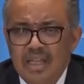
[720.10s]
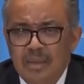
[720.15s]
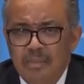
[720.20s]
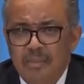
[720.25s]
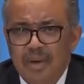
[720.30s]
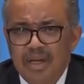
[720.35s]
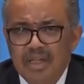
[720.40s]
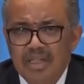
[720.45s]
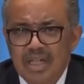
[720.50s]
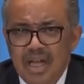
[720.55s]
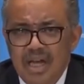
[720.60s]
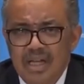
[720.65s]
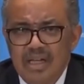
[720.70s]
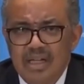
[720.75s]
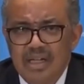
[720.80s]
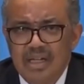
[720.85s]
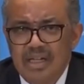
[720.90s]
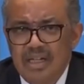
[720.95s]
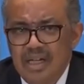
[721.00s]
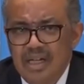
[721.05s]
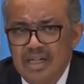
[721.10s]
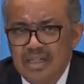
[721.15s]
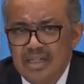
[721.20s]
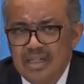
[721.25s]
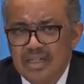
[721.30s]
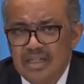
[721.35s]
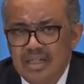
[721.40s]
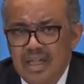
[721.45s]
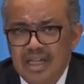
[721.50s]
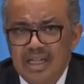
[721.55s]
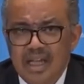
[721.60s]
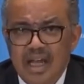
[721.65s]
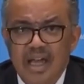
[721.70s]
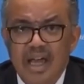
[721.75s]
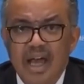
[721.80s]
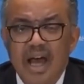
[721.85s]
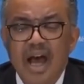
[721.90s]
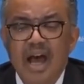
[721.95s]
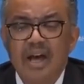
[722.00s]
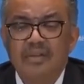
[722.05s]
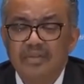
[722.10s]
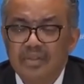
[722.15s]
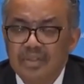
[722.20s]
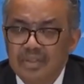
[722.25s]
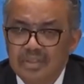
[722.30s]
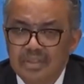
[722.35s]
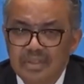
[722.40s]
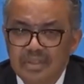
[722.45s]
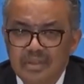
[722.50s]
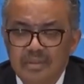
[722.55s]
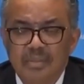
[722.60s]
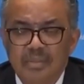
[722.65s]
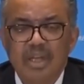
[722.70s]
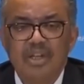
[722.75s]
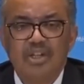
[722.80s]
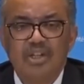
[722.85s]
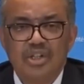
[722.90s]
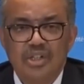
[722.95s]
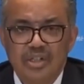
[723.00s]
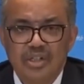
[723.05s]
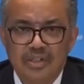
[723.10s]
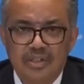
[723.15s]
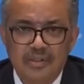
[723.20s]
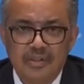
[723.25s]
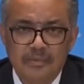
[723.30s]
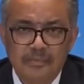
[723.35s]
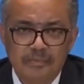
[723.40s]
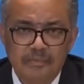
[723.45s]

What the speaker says: the past 100 days that I haven't mentioned.